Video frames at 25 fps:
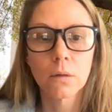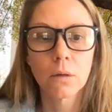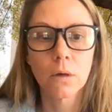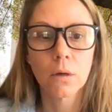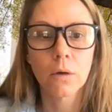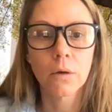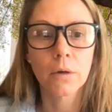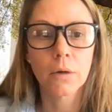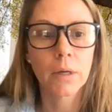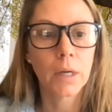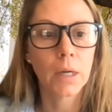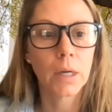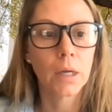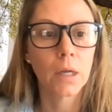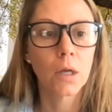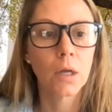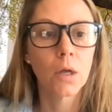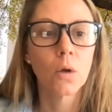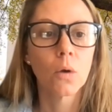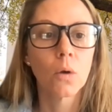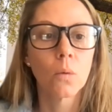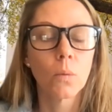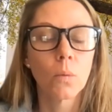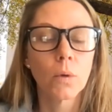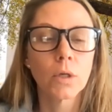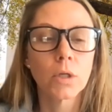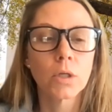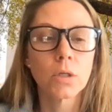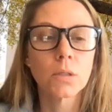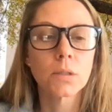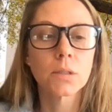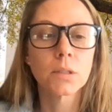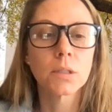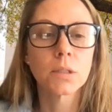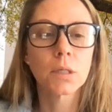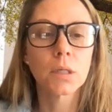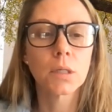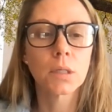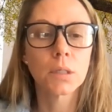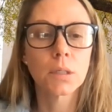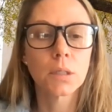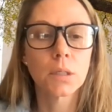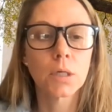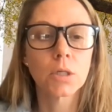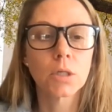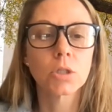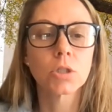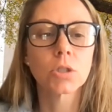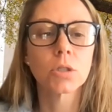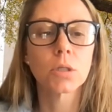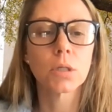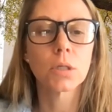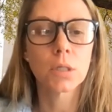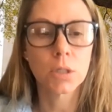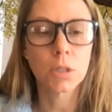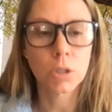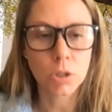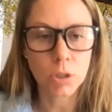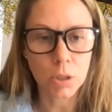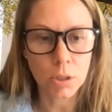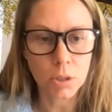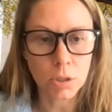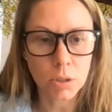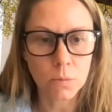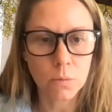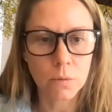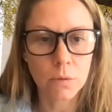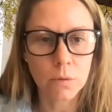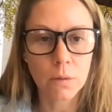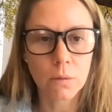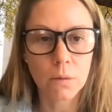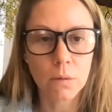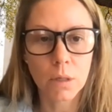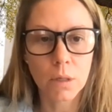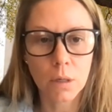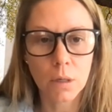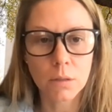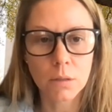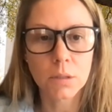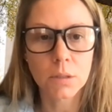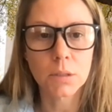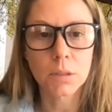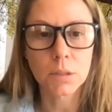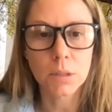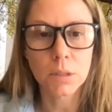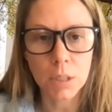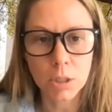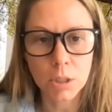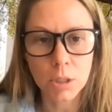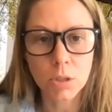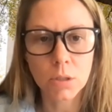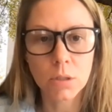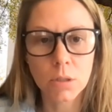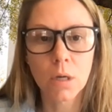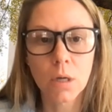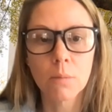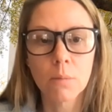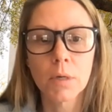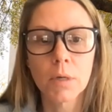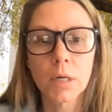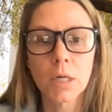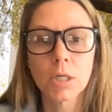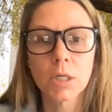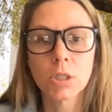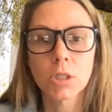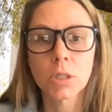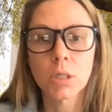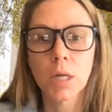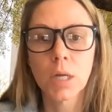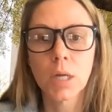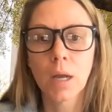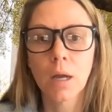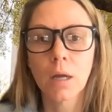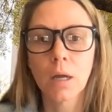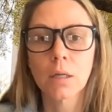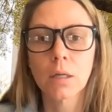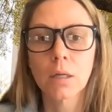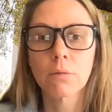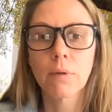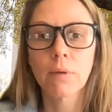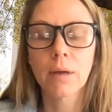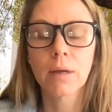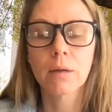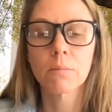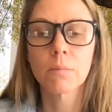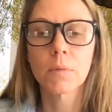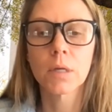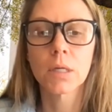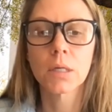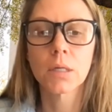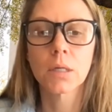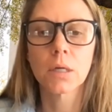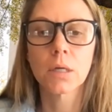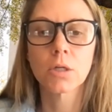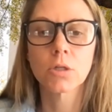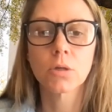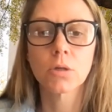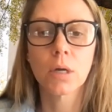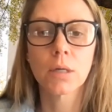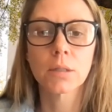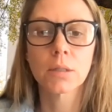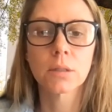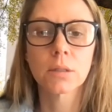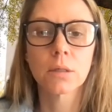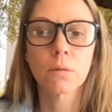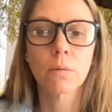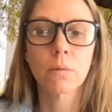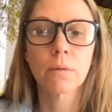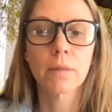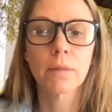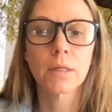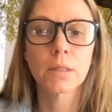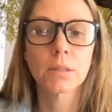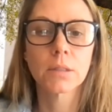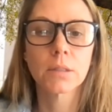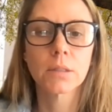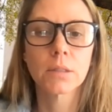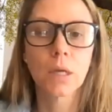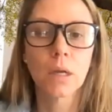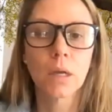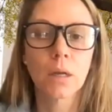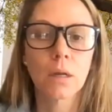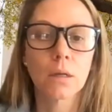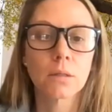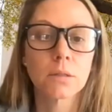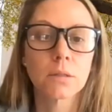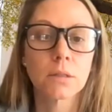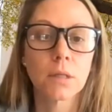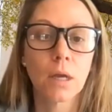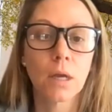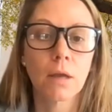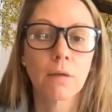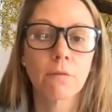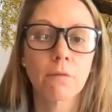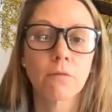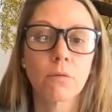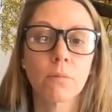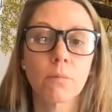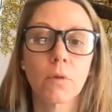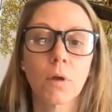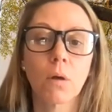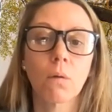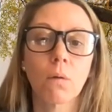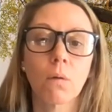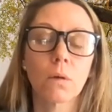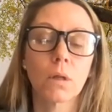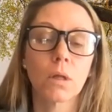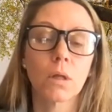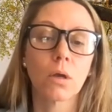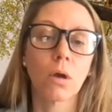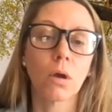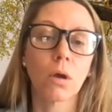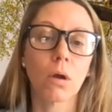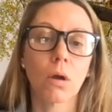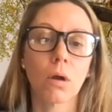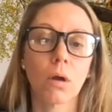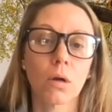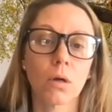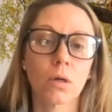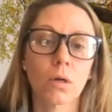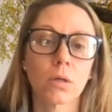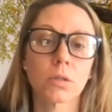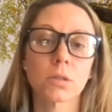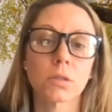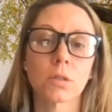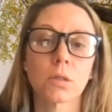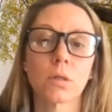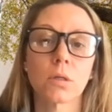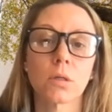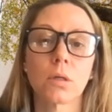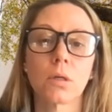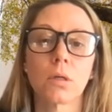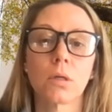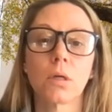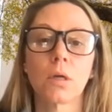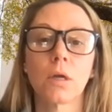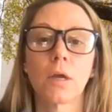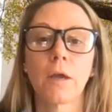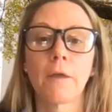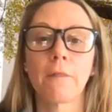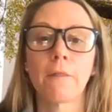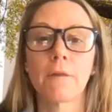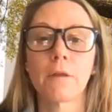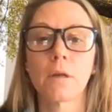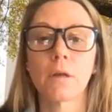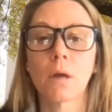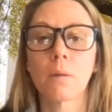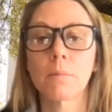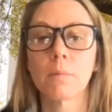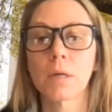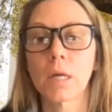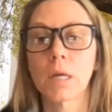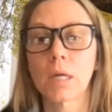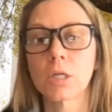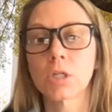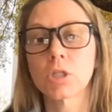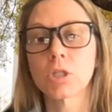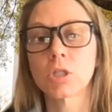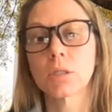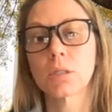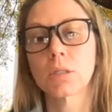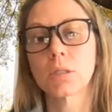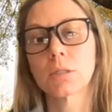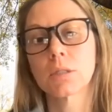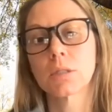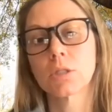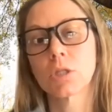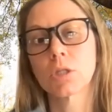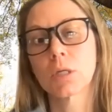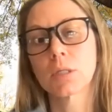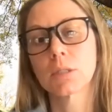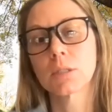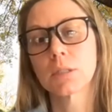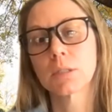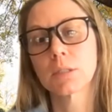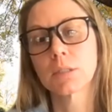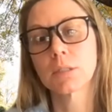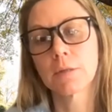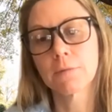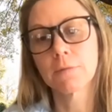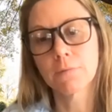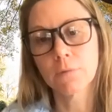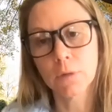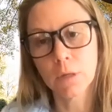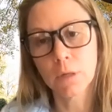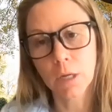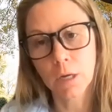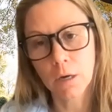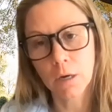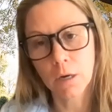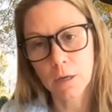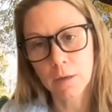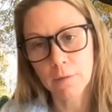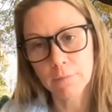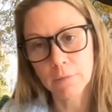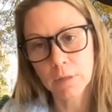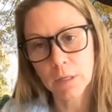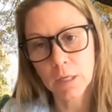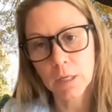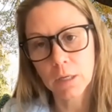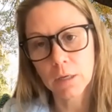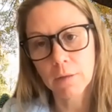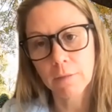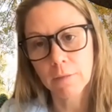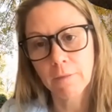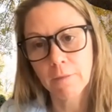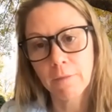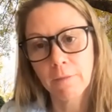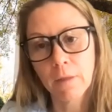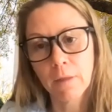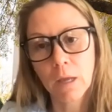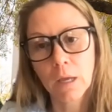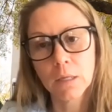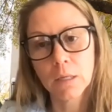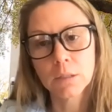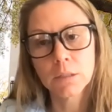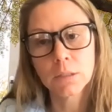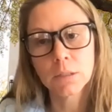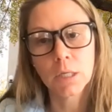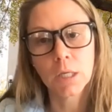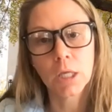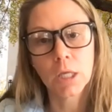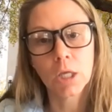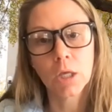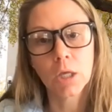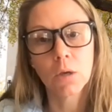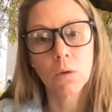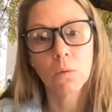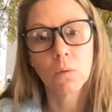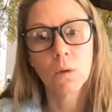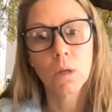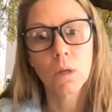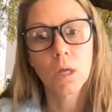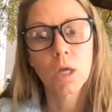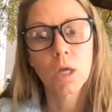Okay, when used in conjunction with ODRs and teacher nomination, how do you recommend addressing when the data, say from the ODRs and the nominations, suggest a different area of need than the SDQ?